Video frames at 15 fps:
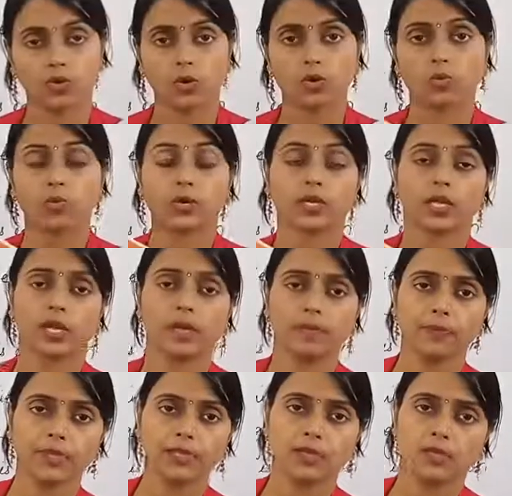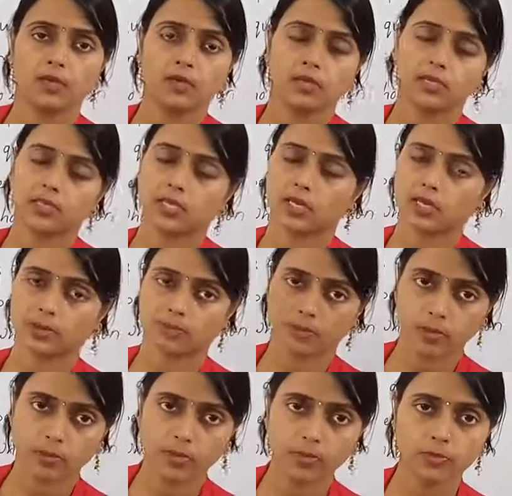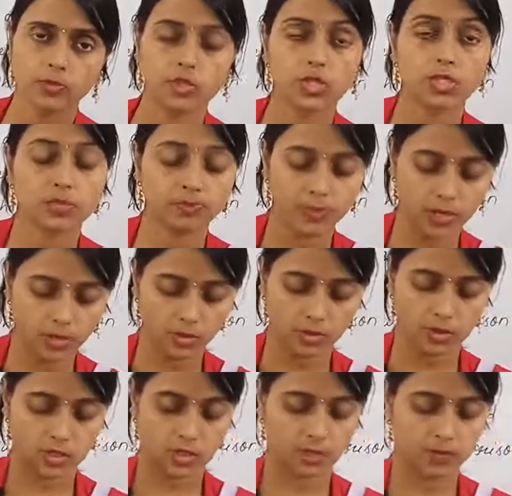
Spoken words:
wrong. What happened? Is there any problem? You just speak out.